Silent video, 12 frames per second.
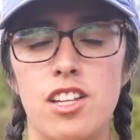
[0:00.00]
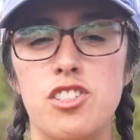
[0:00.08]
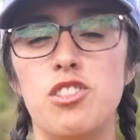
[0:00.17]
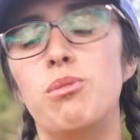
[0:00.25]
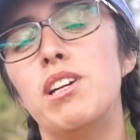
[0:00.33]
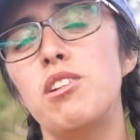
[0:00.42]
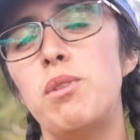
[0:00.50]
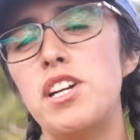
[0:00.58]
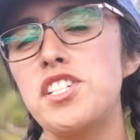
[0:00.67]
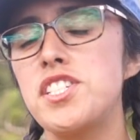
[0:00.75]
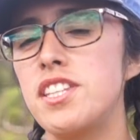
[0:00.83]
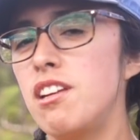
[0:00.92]
So one
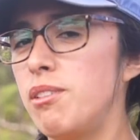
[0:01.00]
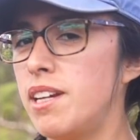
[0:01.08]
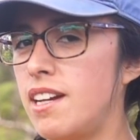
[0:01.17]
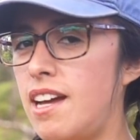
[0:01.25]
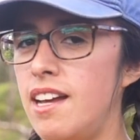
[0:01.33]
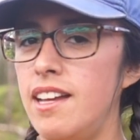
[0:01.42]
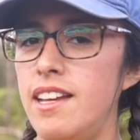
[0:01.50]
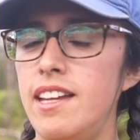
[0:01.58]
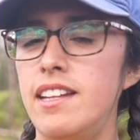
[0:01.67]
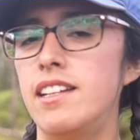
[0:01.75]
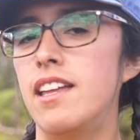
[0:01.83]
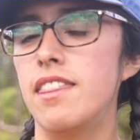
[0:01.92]
question that we got
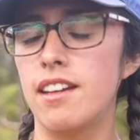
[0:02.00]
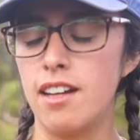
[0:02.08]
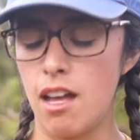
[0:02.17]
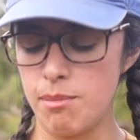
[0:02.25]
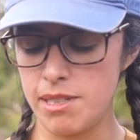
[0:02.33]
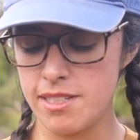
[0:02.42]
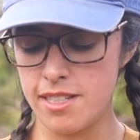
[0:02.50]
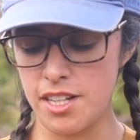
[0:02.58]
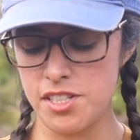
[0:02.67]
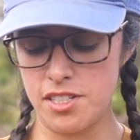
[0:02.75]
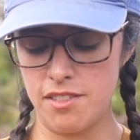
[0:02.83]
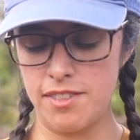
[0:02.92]
in the comments
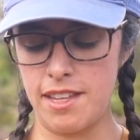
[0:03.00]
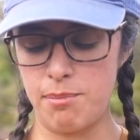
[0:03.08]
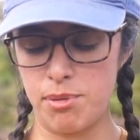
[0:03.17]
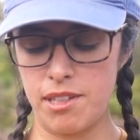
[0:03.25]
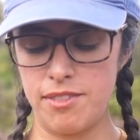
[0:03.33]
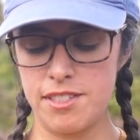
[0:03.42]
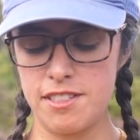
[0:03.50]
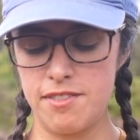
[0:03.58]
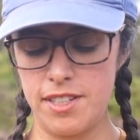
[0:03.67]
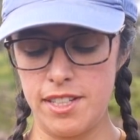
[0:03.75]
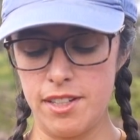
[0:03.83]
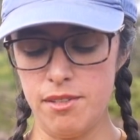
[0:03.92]
section of that previous
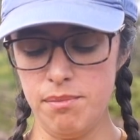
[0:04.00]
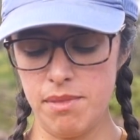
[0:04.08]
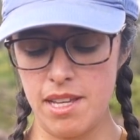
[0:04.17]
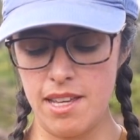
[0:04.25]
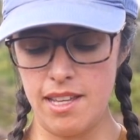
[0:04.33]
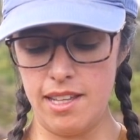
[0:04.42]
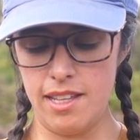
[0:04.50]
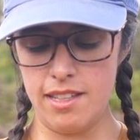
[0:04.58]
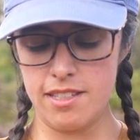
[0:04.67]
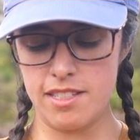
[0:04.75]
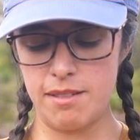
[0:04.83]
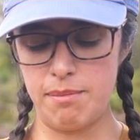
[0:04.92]
video
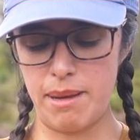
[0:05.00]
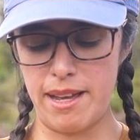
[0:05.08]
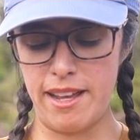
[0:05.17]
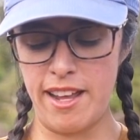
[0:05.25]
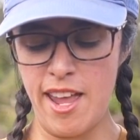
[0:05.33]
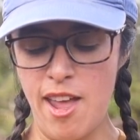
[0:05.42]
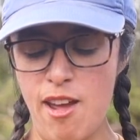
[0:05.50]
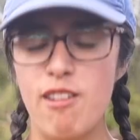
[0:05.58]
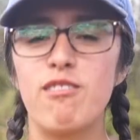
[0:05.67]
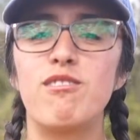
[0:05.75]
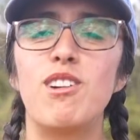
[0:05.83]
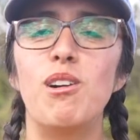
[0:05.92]
is by
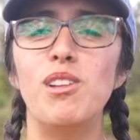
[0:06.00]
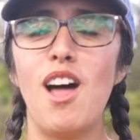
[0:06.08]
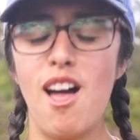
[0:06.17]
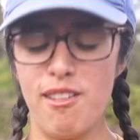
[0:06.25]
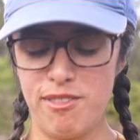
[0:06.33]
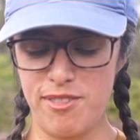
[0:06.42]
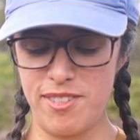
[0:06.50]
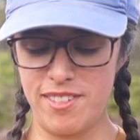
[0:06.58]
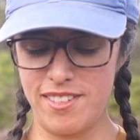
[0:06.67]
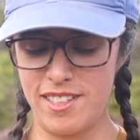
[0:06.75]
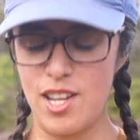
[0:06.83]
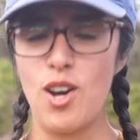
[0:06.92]
Roloff
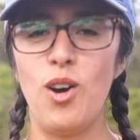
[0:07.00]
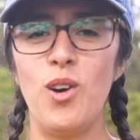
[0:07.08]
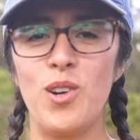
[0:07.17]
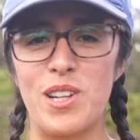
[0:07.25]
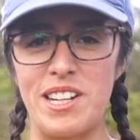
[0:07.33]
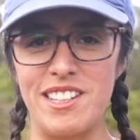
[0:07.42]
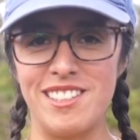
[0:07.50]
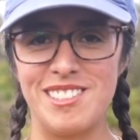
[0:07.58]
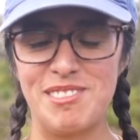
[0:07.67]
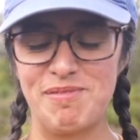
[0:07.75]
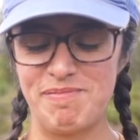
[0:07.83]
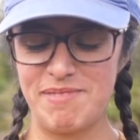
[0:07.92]
Horn.
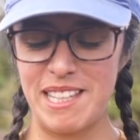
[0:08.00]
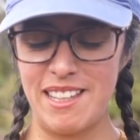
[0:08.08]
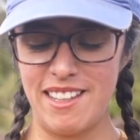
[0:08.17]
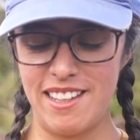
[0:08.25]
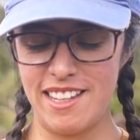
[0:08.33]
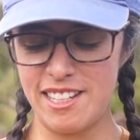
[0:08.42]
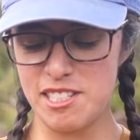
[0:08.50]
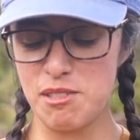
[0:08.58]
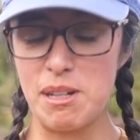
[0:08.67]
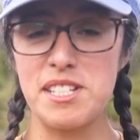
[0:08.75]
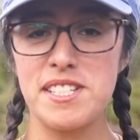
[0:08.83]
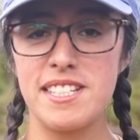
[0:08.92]
And his
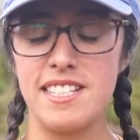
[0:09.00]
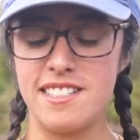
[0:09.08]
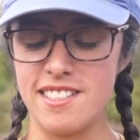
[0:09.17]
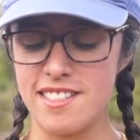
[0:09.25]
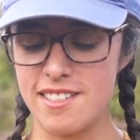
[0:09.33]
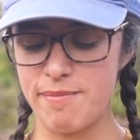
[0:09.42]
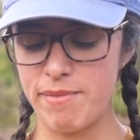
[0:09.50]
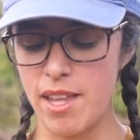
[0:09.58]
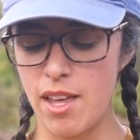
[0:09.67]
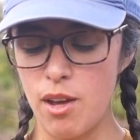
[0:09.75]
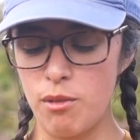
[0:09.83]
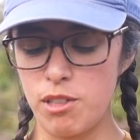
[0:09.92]
question is,
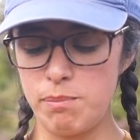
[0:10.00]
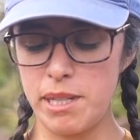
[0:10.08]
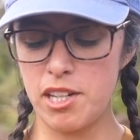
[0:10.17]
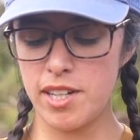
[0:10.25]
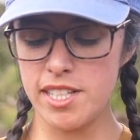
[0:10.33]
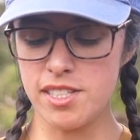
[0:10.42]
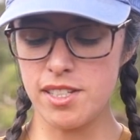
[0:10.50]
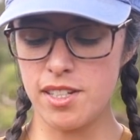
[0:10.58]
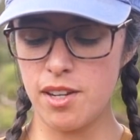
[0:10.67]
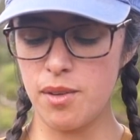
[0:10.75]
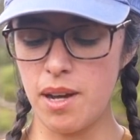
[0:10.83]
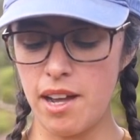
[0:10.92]
would be great to
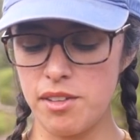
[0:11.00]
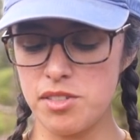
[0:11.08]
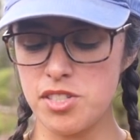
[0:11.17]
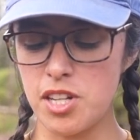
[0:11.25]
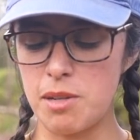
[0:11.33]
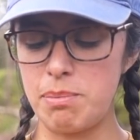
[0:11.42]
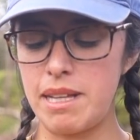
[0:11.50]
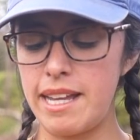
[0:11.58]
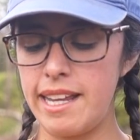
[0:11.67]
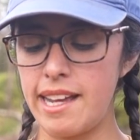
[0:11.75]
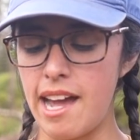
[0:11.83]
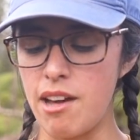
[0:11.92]
know how you start
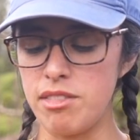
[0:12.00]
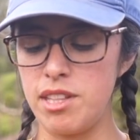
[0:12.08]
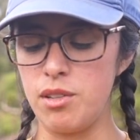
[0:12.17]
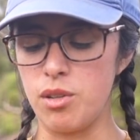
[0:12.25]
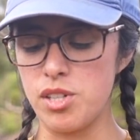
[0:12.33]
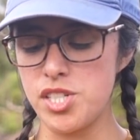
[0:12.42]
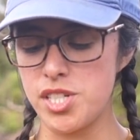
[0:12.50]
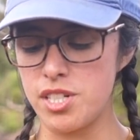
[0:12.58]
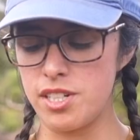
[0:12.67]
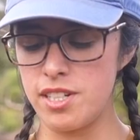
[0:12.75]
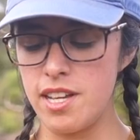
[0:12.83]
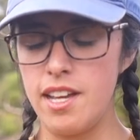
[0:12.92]
planning out the
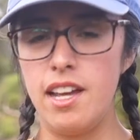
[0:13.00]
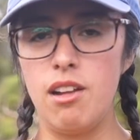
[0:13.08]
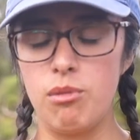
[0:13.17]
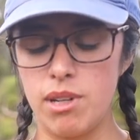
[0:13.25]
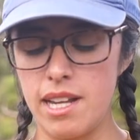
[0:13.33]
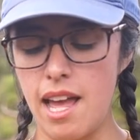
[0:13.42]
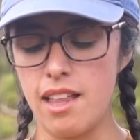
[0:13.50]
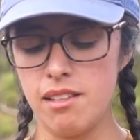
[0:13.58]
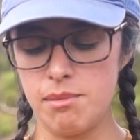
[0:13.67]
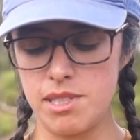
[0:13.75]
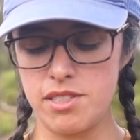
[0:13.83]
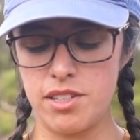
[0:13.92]
orchard and what
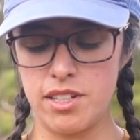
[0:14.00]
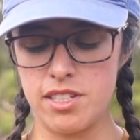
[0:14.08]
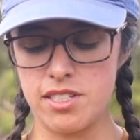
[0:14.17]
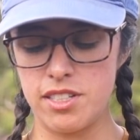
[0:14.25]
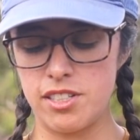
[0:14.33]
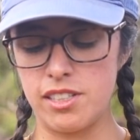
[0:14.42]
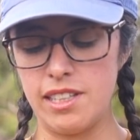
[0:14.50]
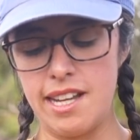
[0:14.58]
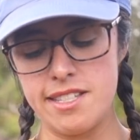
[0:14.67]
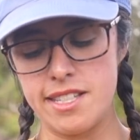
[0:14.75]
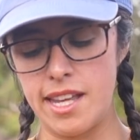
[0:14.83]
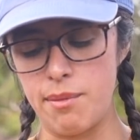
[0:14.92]
elements you consider
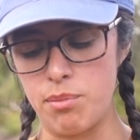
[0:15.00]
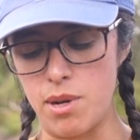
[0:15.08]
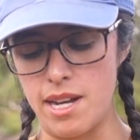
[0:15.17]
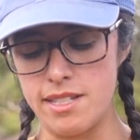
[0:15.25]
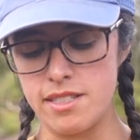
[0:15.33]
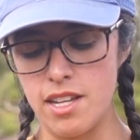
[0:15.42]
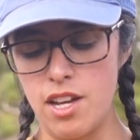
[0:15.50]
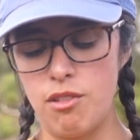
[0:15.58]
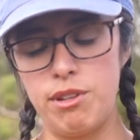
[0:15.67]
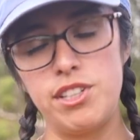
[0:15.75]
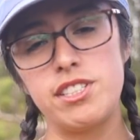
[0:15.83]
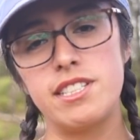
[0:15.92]
landscape-wise
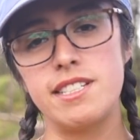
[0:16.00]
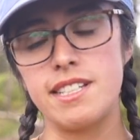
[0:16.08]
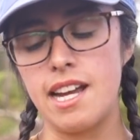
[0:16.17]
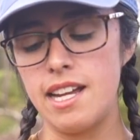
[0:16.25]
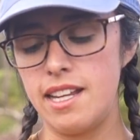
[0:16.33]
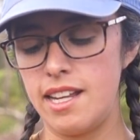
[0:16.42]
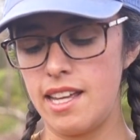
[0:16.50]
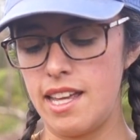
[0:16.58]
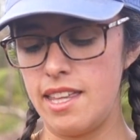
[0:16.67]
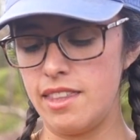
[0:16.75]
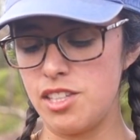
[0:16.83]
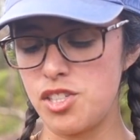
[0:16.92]
when you're designing
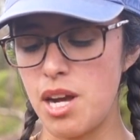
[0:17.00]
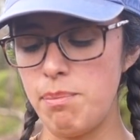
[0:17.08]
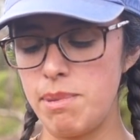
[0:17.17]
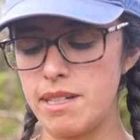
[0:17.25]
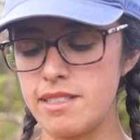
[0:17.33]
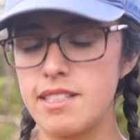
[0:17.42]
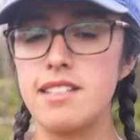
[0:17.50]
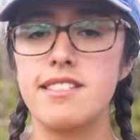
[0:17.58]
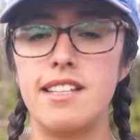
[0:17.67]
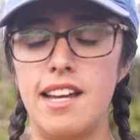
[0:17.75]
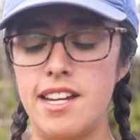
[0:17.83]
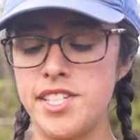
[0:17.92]
in the tropics
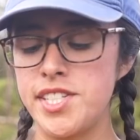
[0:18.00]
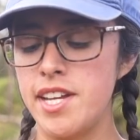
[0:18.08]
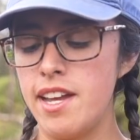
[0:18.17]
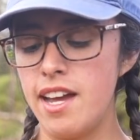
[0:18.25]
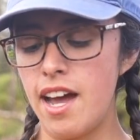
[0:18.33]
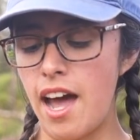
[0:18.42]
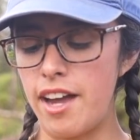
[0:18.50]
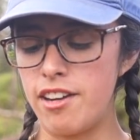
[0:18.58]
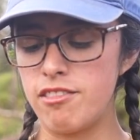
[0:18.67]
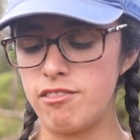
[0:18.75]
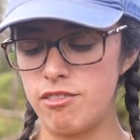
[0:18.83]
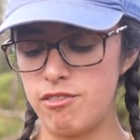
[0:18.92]
/
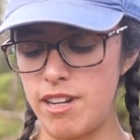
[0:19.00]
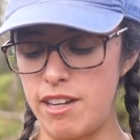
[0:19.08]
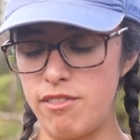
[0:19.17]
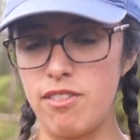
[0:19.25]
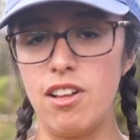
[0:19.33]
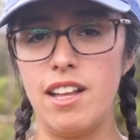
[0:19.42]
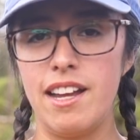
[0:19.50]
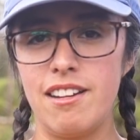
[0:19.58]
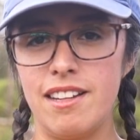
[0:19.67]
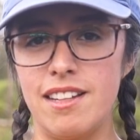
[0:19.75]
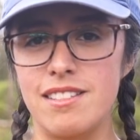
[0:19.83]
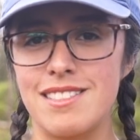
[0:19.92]
higher rainfall
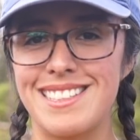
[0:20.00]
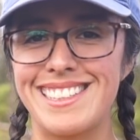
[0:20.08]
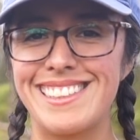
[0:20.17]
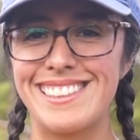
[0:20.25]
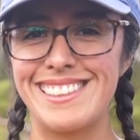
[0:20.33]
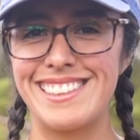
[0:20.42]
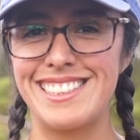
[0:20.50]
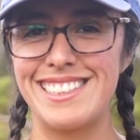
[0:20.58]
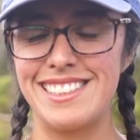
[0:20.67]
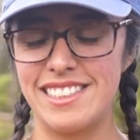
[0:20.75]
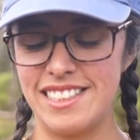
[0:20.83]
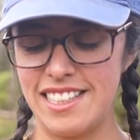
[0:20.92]
areas.
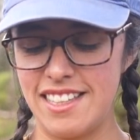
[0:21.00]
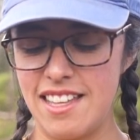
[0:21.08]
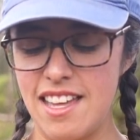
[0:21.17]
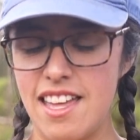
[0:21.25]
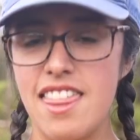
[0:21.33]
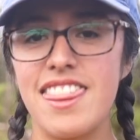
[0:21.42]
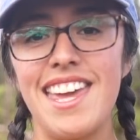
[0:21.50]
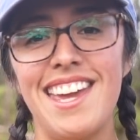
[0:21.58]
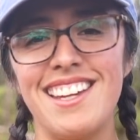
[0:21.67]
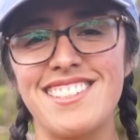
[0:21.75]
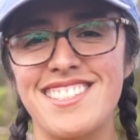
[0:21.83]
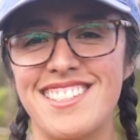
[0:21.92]

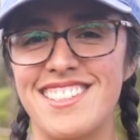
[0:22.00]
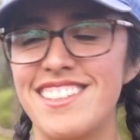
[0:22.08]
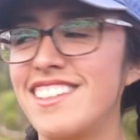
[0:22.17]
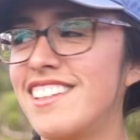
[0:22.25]
Thanks!